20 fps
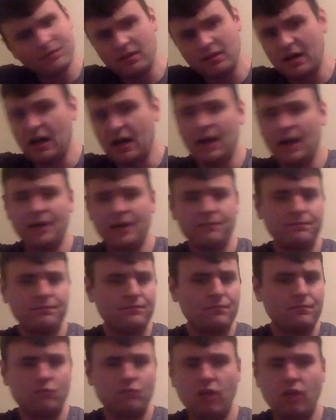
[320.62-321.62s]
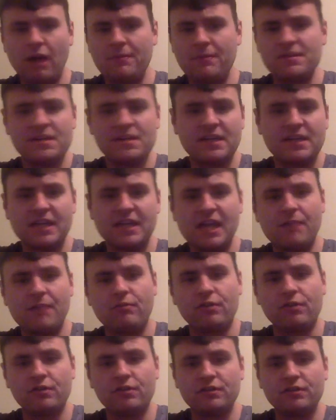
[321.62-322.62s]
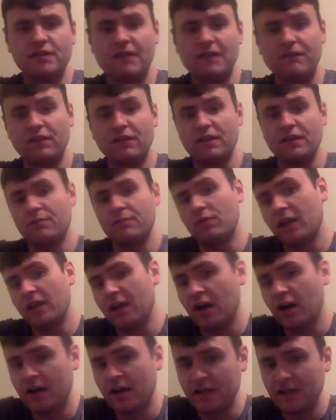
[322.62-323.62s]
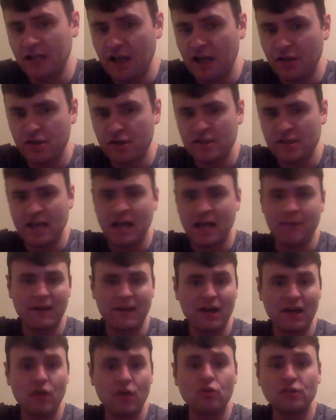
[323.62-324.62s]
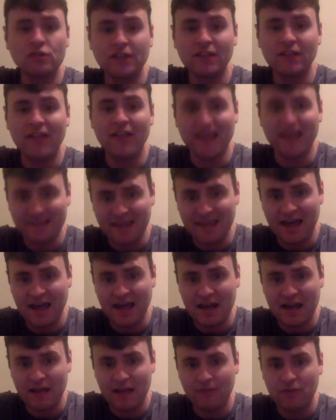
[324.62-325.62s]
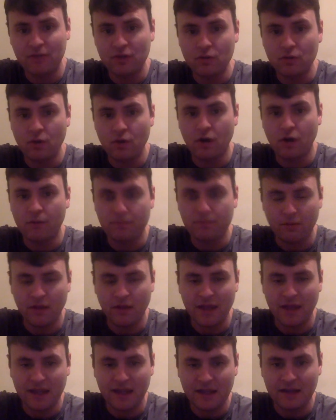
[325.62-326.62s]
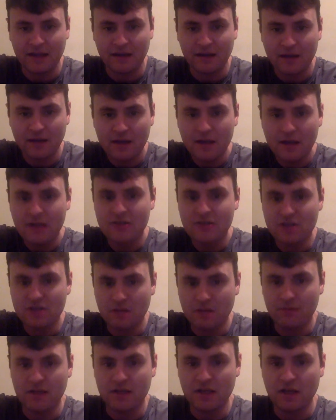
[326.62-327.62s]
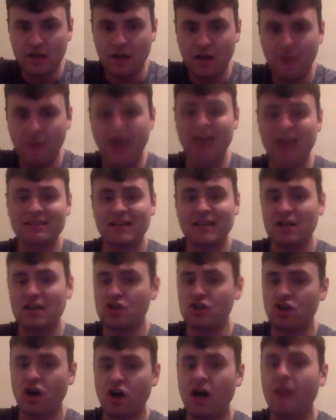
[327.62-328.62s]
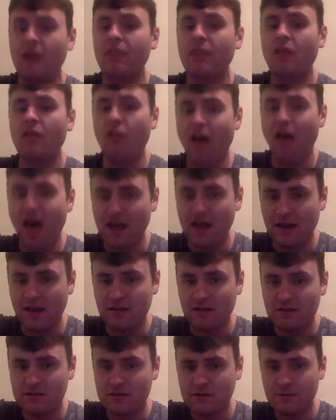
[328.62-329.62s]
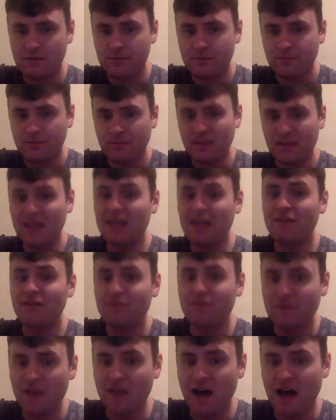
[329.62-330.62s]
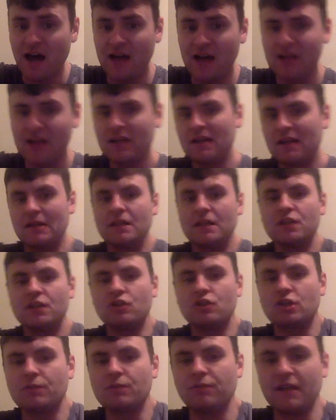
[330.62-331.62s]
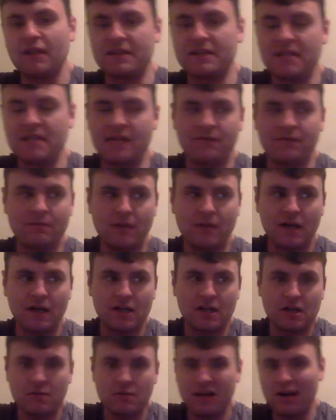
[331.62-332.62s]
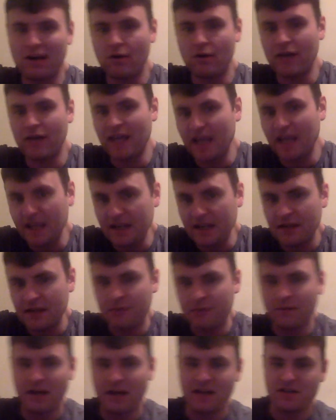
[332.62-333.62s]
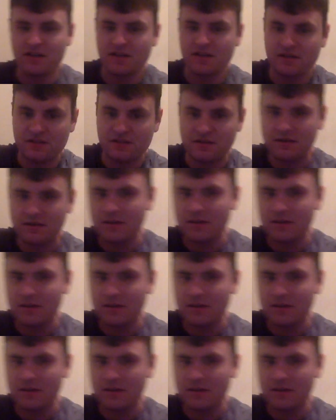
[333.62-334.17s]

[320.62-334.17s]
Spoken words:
uh, Robinson and Gabriel definitely in play on the other side, but I only like that if you are playing somebody, a pass catcher on the Lions. If not, you could play David Montgomery. I don't hate it. I just,